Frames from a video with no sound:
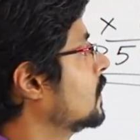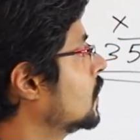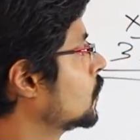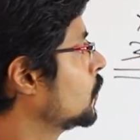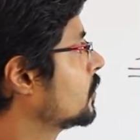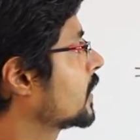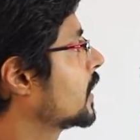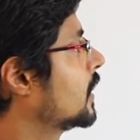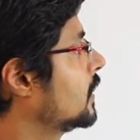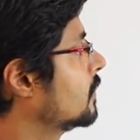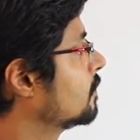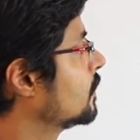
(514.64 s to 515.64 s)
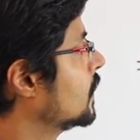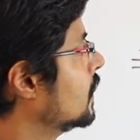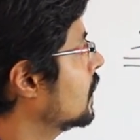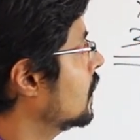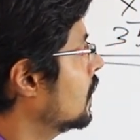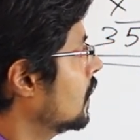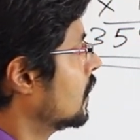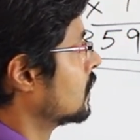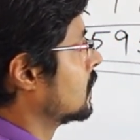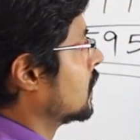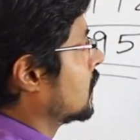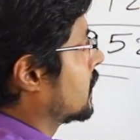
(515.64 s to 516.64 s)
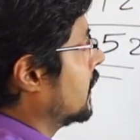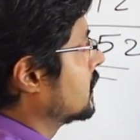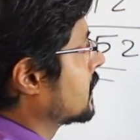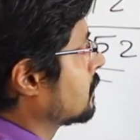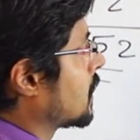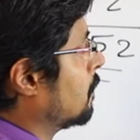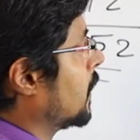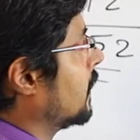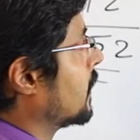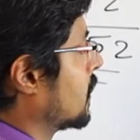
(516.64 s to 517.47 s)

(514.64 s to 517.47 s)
2 is a carry. 3 steps completed.